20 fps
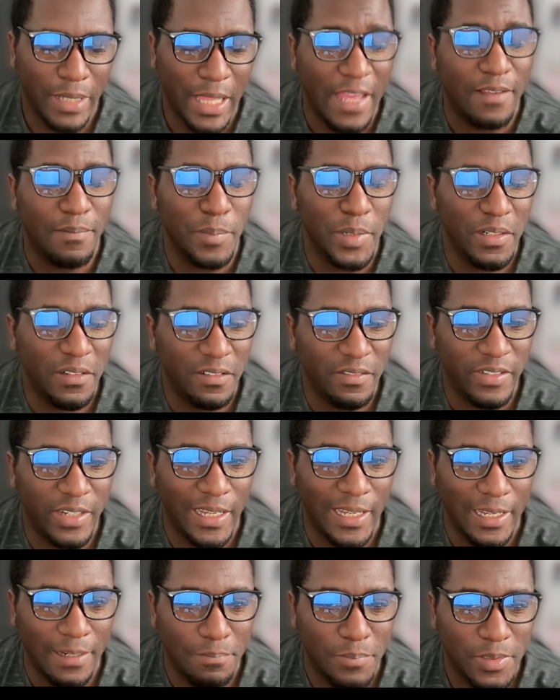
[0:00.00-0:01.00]
Black
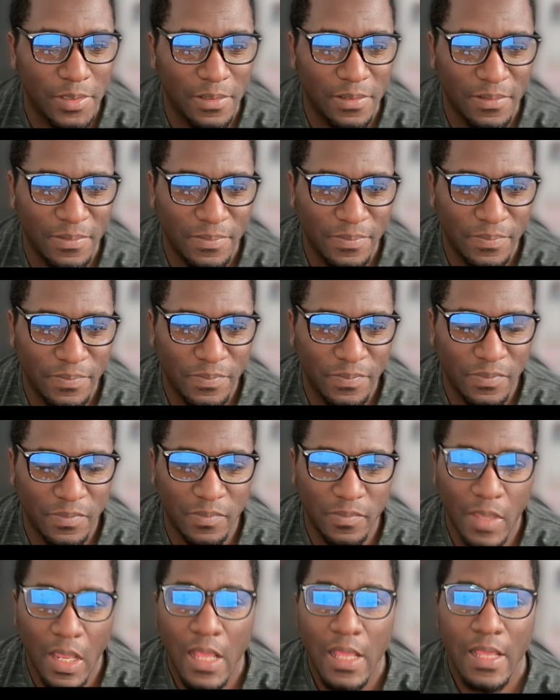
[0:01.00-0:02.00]
Mirror vibes.
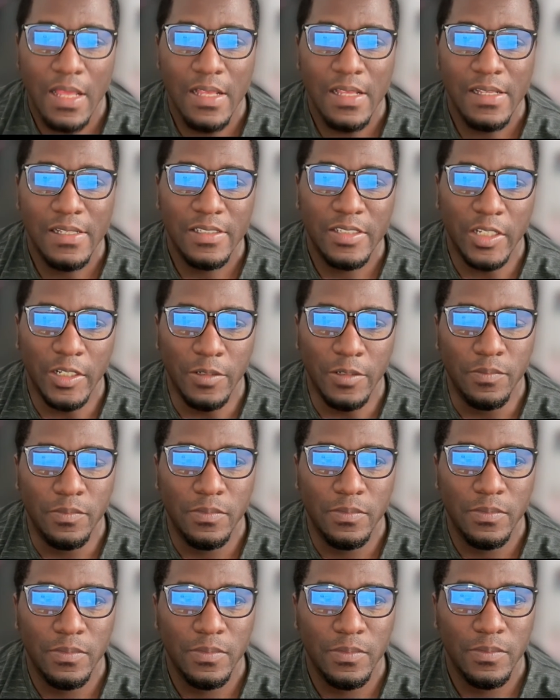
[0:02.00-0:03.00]

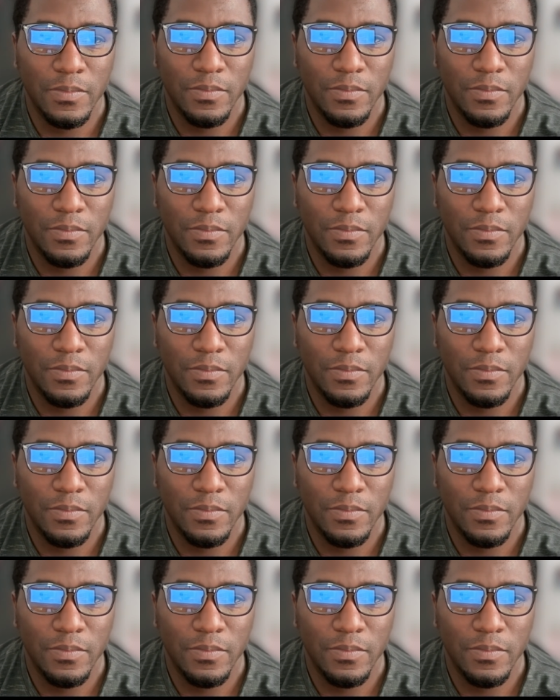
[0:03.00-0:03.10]
So